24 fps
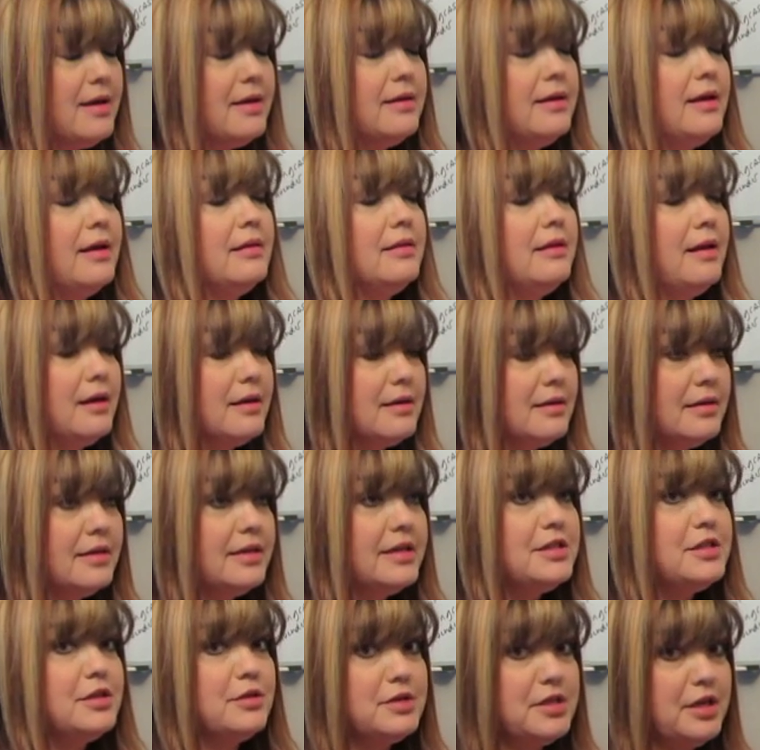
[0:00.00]
Now,
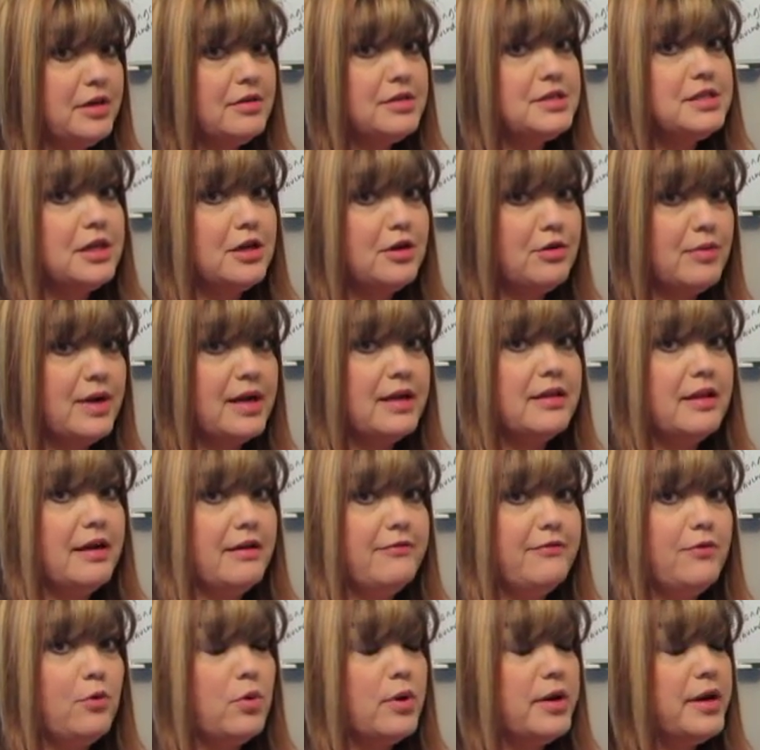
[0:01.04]
luckily, doTerra did correct
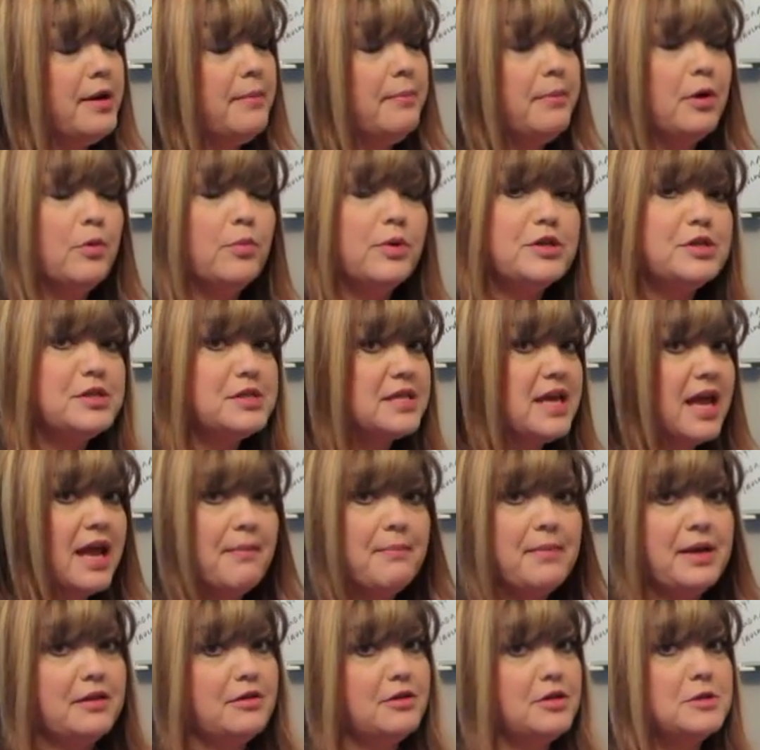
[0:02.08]
that for him, but we just
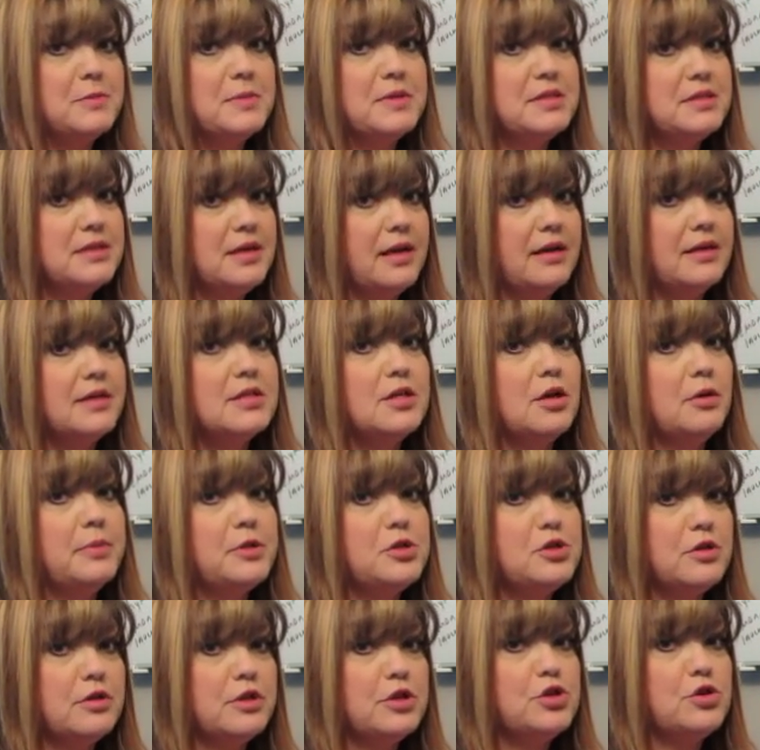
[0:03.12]
can't make those mistakes. So be
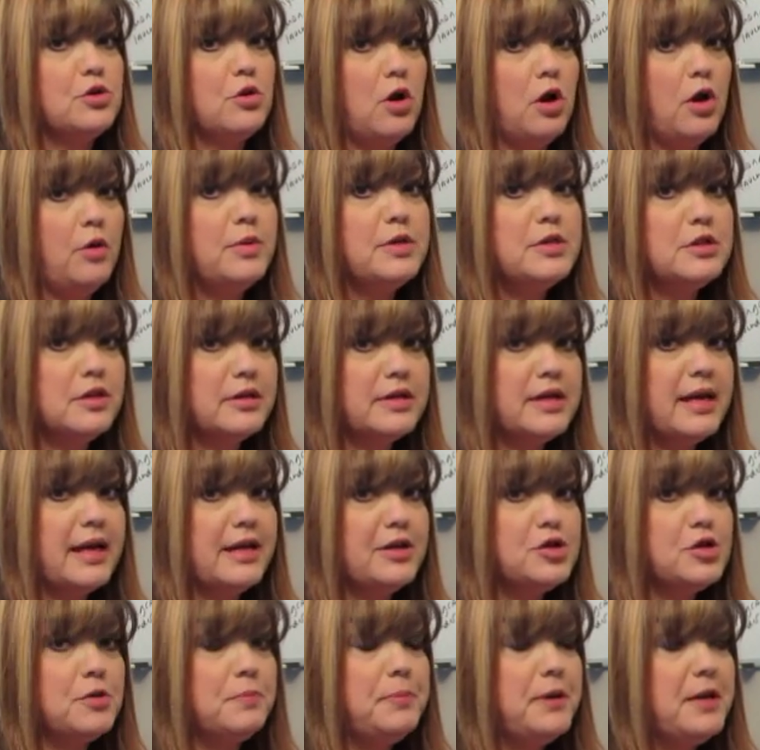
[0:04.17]
sure that you're always looking
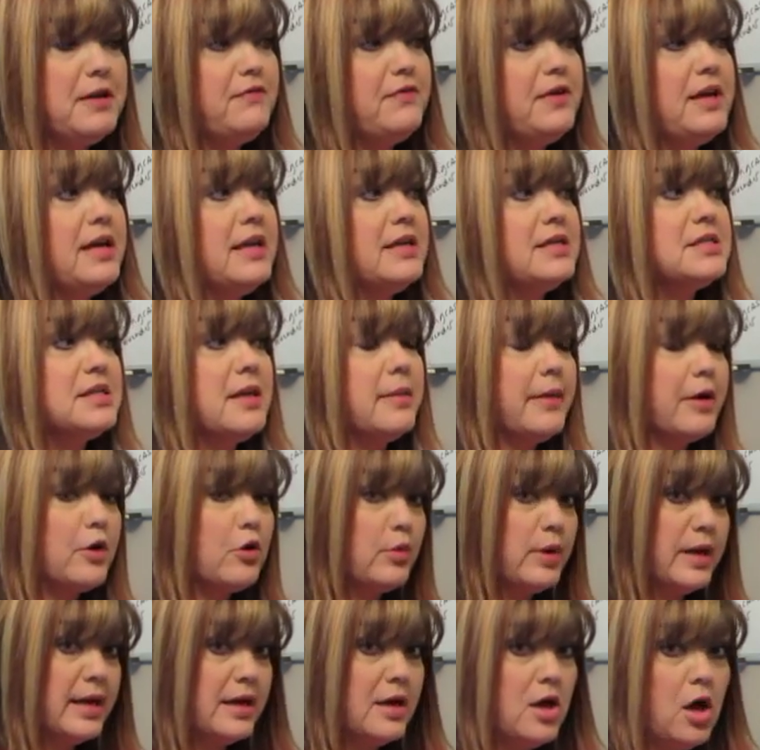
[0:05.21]
at your PV. It's in the
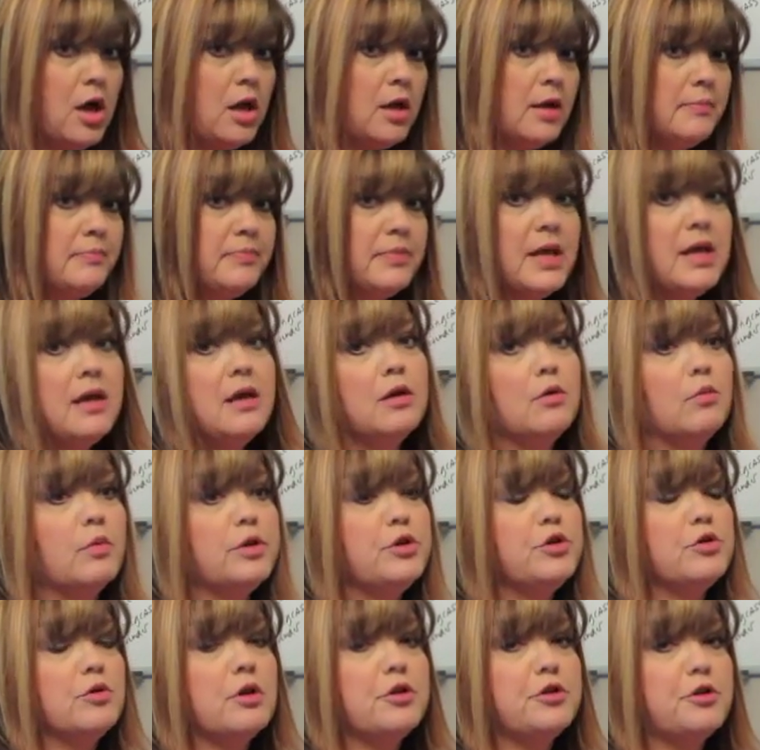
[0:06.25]
green column.
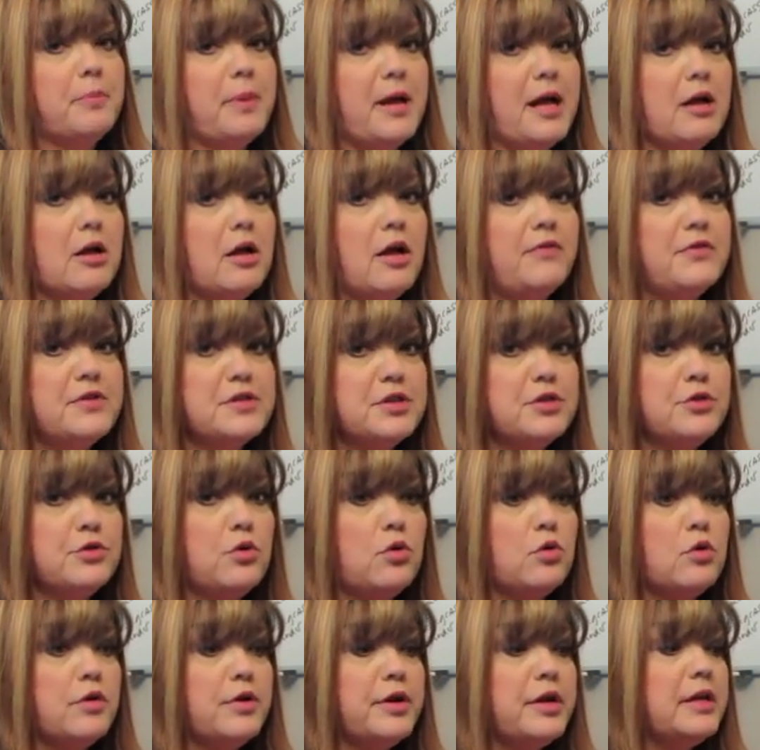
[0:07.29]
When you're on your back office and you're
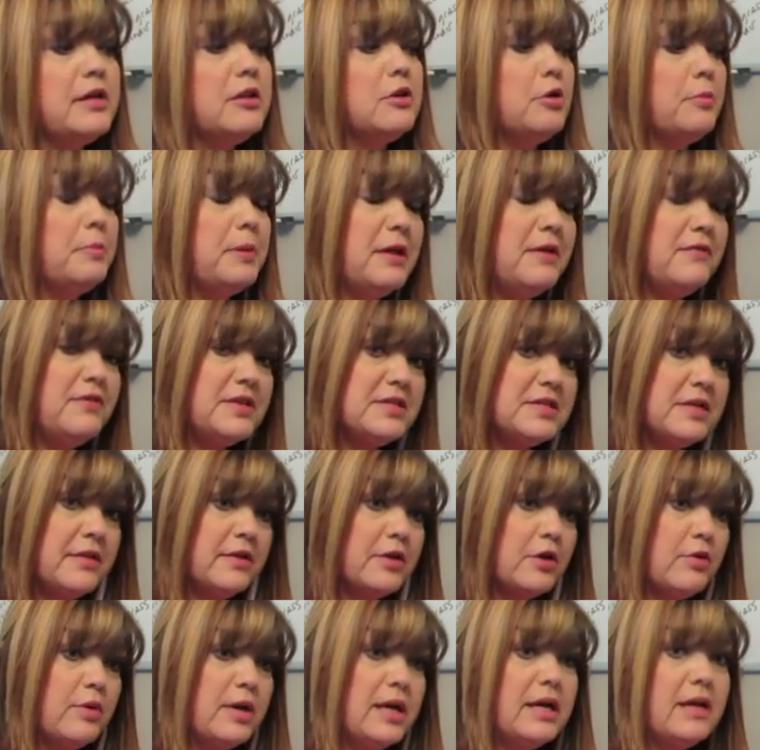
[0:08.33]
ordering, your PV's in
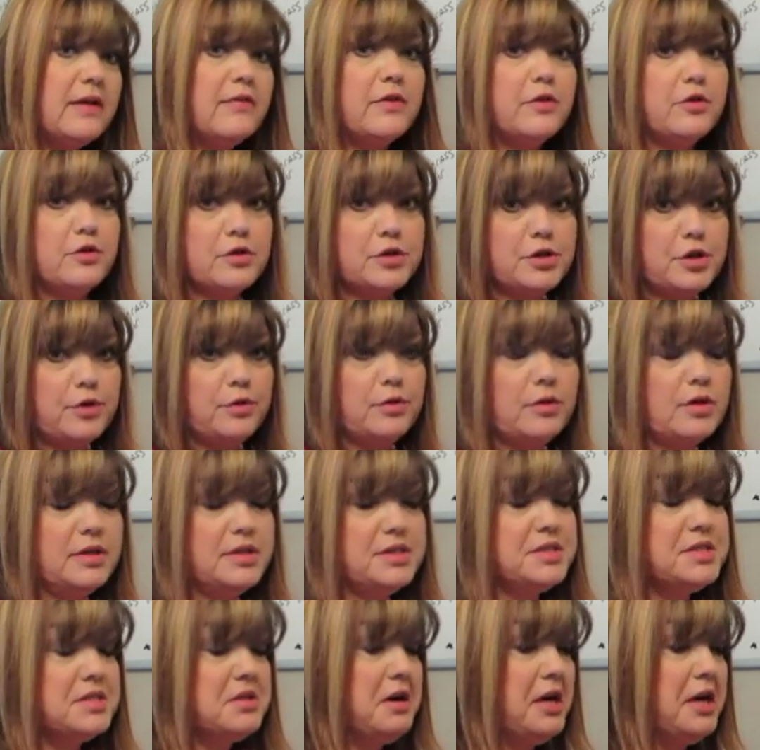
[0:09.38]
the green, and then your total
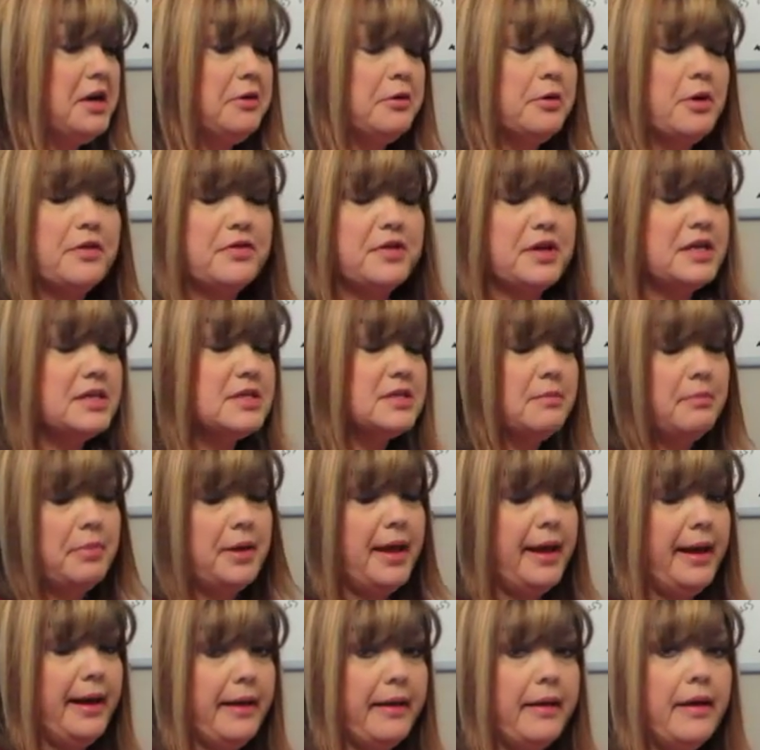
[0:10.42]
is, I don't know, I think it's in
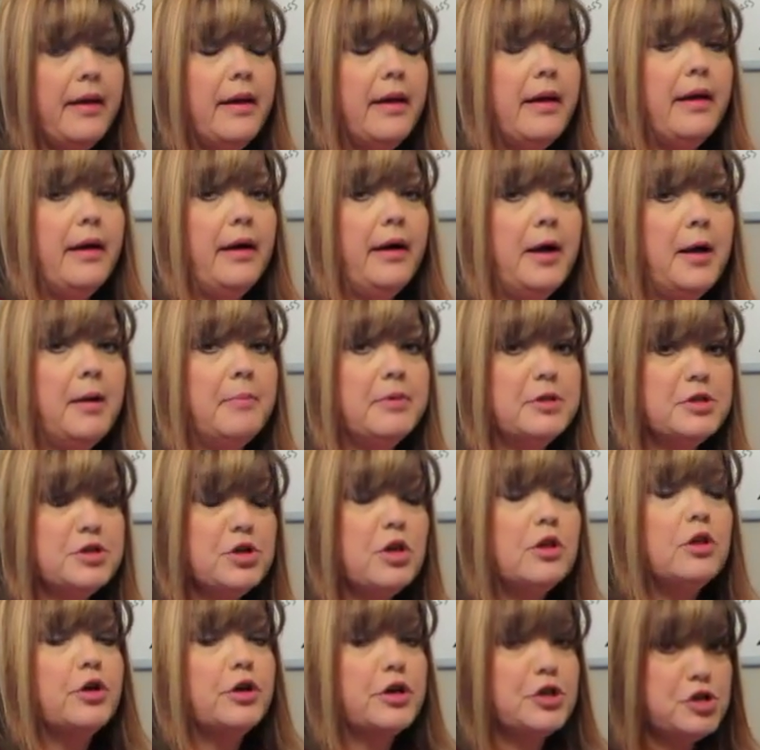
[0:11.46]
black.
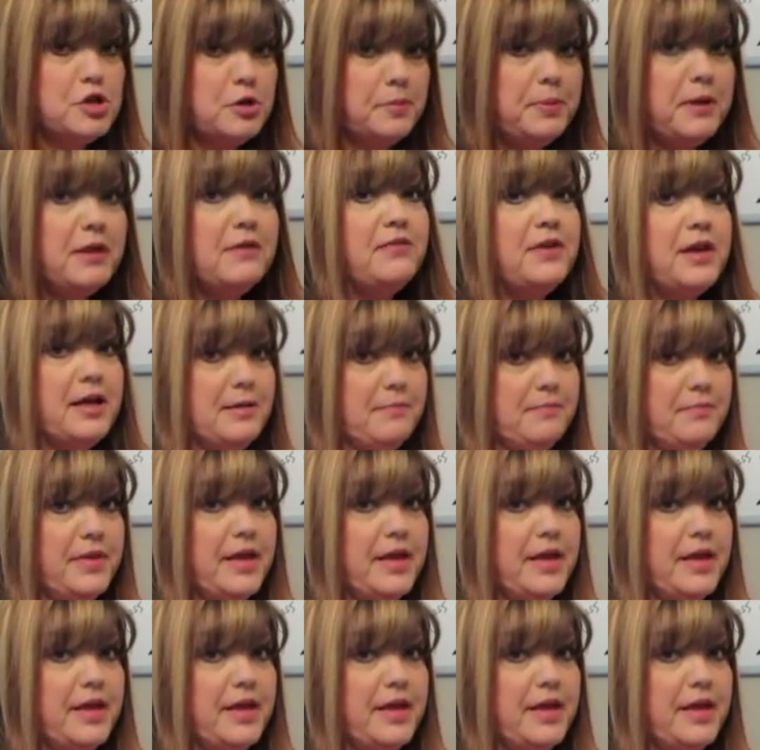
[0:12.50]
But look at your PV.